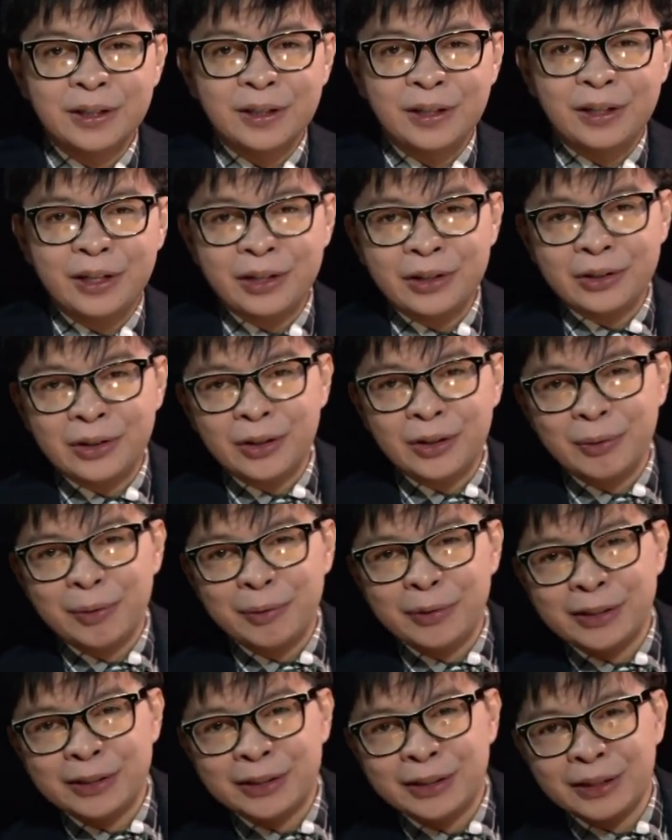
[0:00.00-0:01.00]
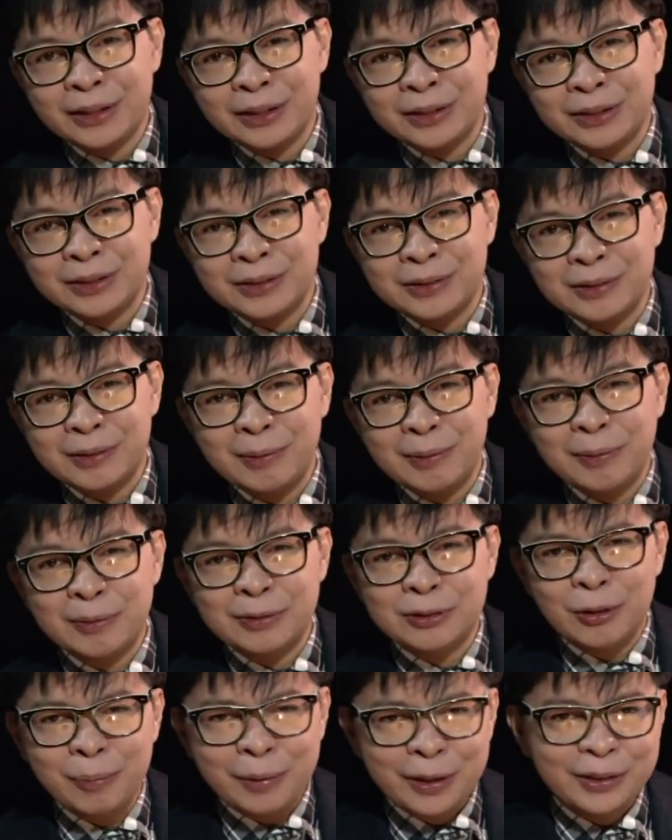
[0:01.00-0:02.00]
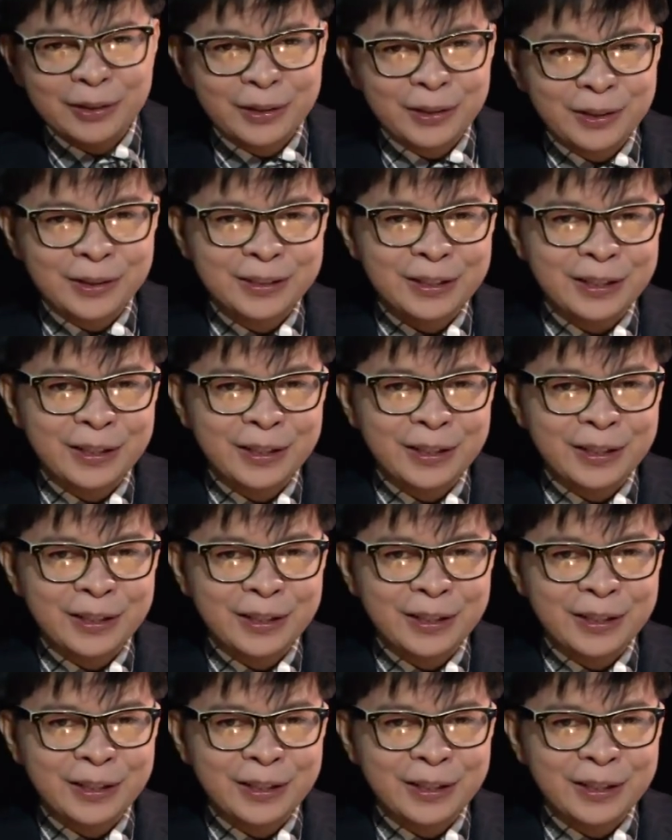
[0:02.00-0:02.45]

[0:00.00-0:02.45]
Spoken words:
Later on, we will discuss so many things